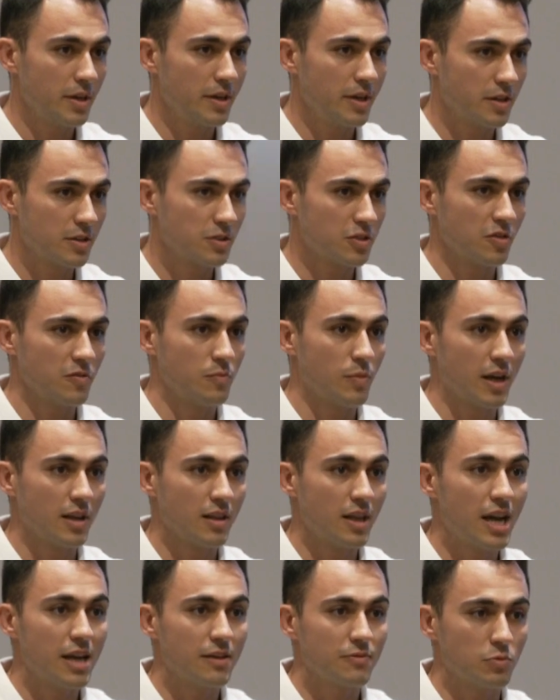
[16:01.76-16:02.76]
years of my
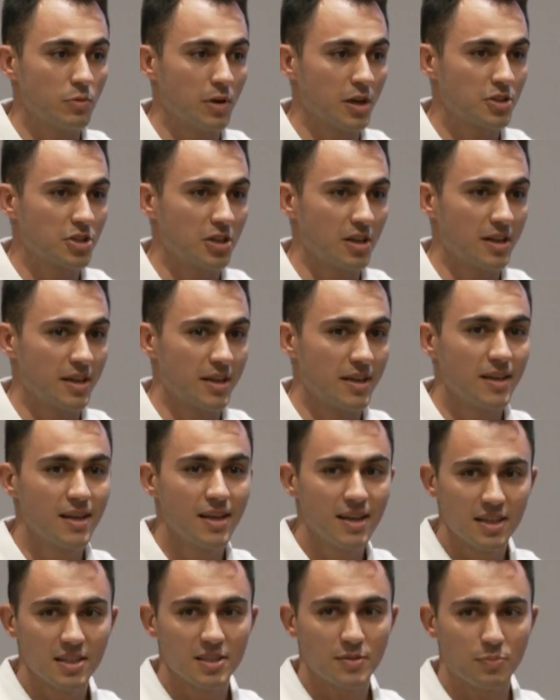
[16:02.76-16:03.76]
life we actually
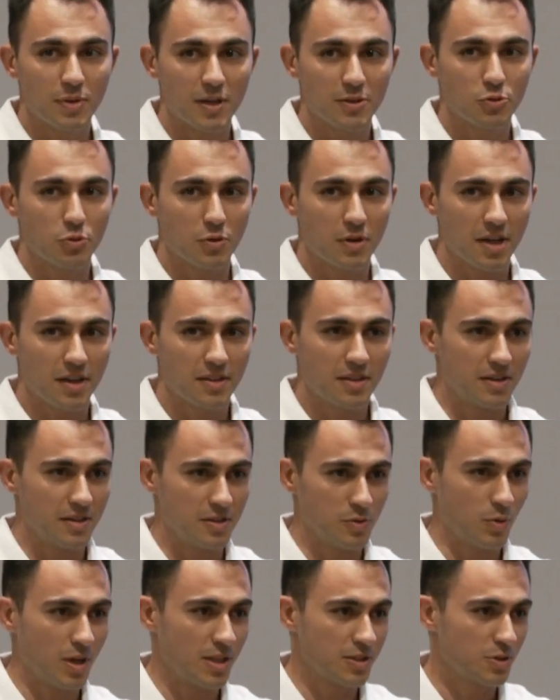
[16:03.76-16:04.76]
spent together
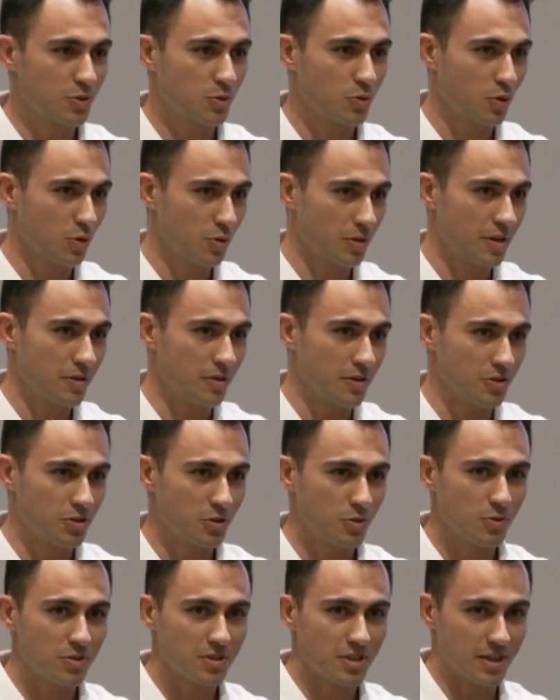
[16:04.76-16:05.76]
in one school here in
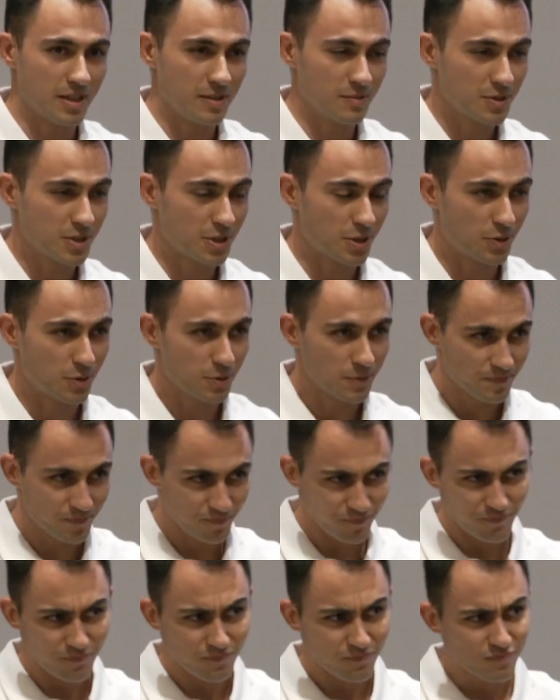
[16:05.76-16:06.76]
Jerusalem. So
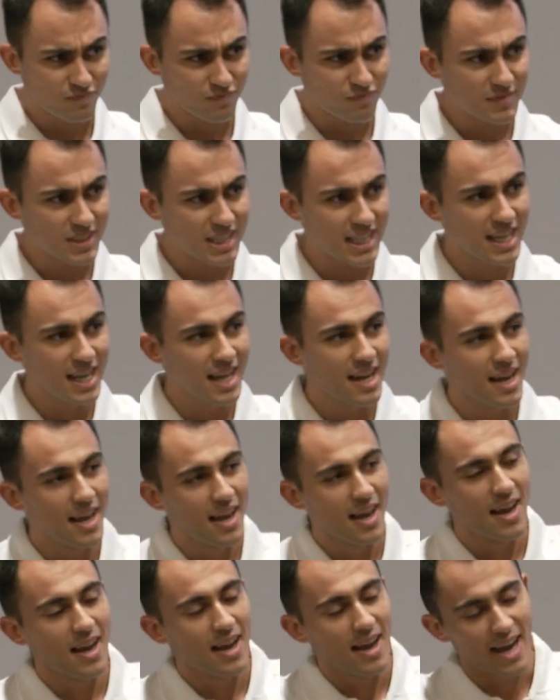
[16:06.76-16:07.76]

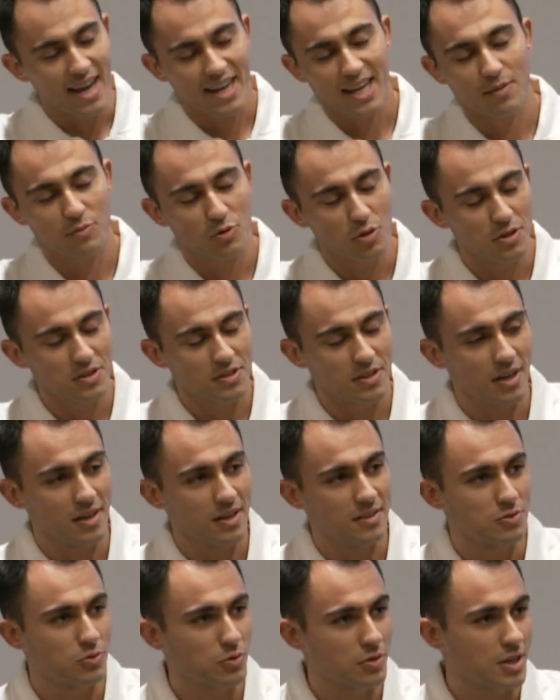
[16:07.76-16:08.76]
I came to Israel
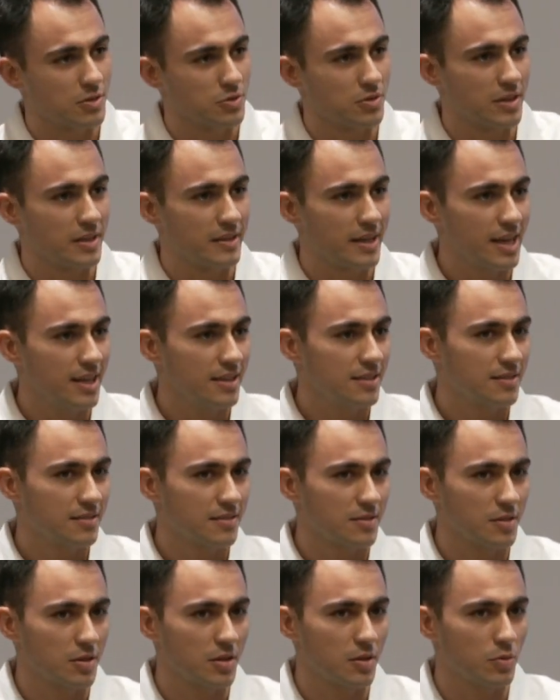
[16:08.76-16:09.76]
in 2008
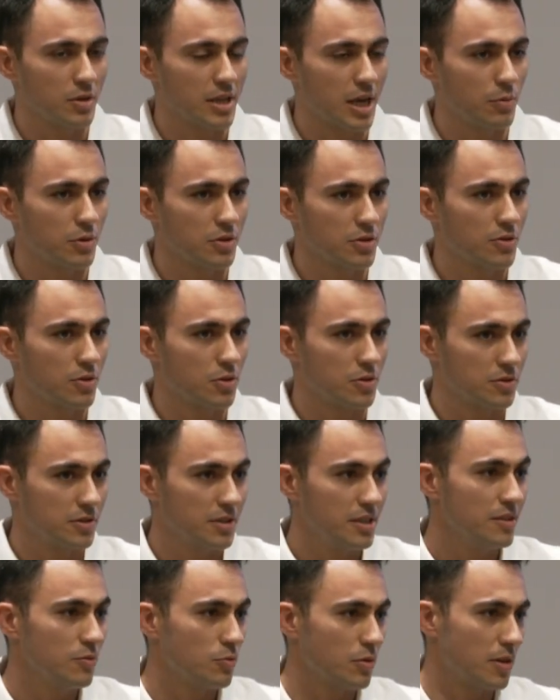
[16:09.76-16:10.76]
when I was
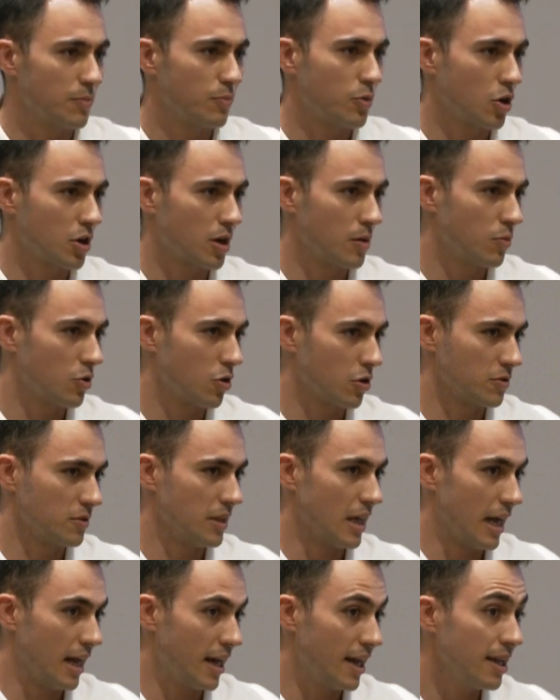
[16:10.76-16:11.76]
13 with a program called
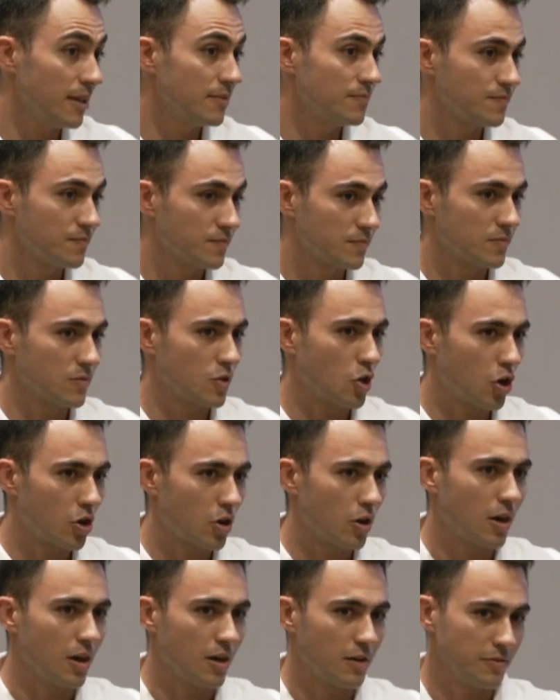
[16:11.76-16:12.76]
Na'ale, Na'or
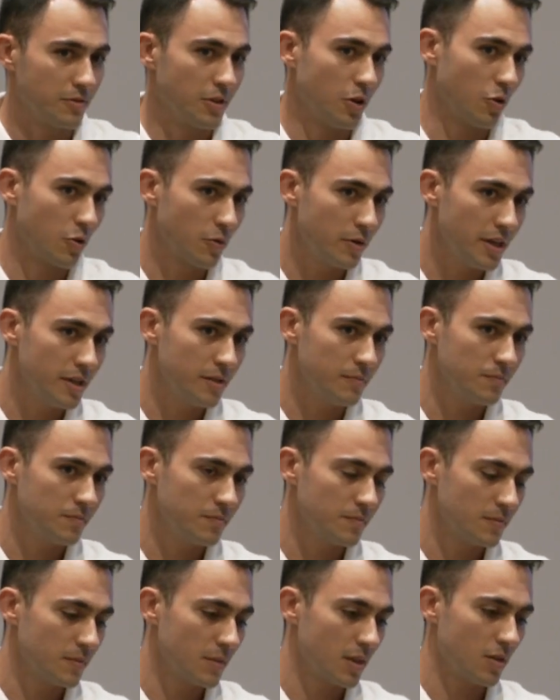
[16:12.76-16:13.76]
Lelif Na'orim,
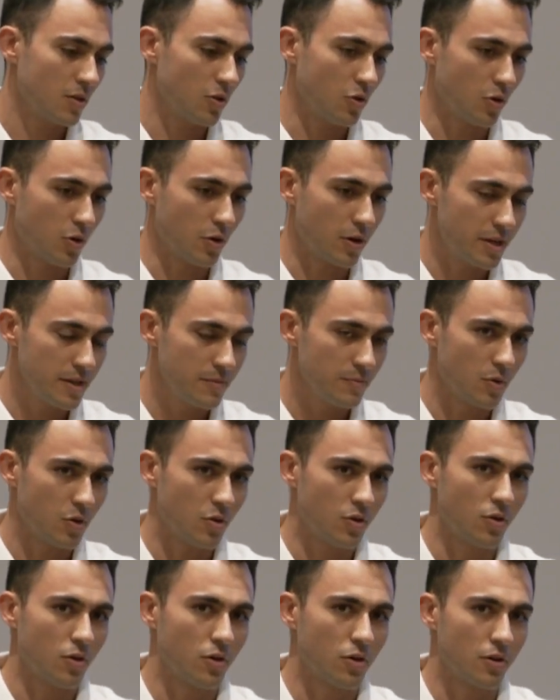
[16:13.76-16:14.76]
Ahorim,
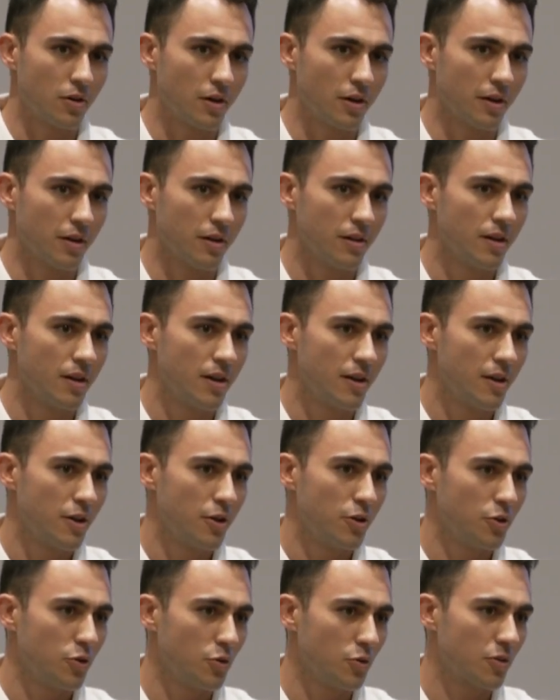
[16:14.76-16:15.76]
or
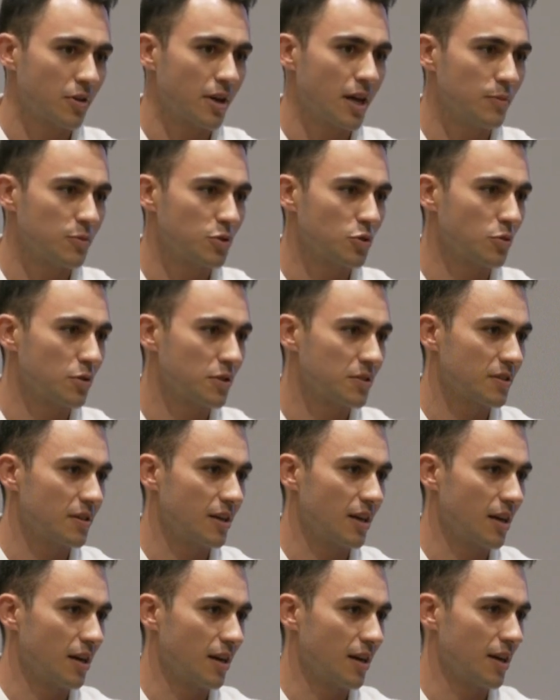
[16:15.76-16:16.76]
youth comes to
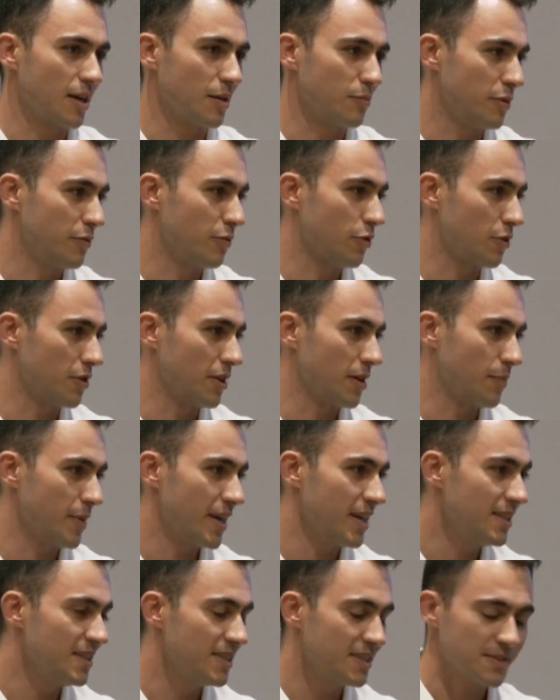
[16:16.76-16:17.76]
Israel before their
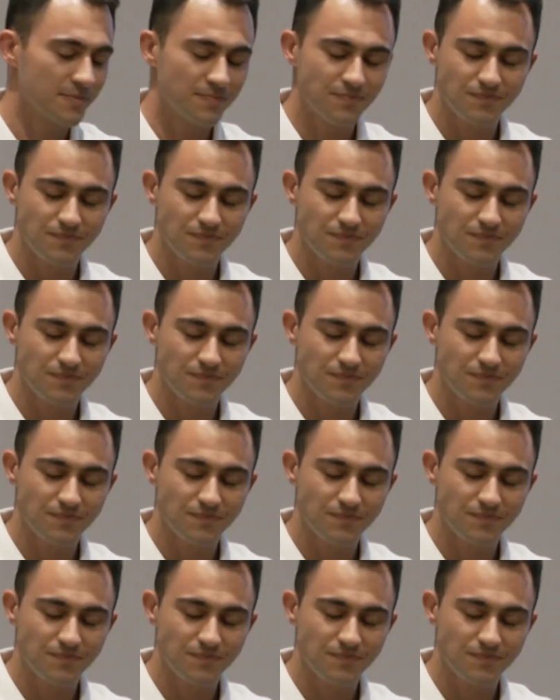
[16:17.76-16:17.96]
parents.